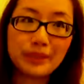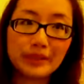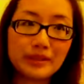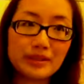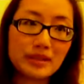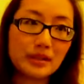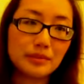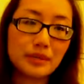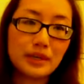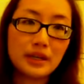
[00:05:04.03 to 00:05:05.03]
pick this up
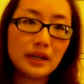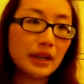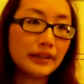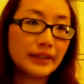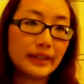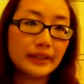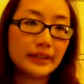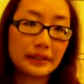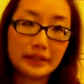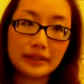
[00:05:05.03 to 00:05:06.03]
again
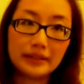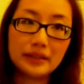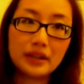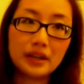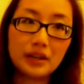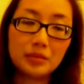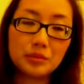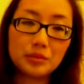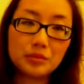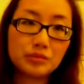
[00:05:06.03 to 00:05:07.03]
and again
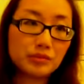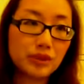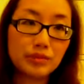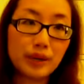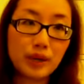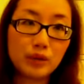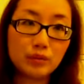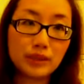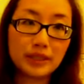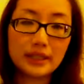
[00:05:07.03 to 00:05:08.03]
with my own
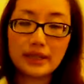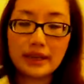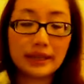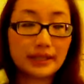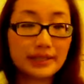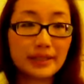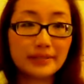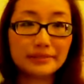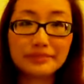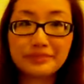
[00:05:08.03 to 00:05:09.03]
money anytime.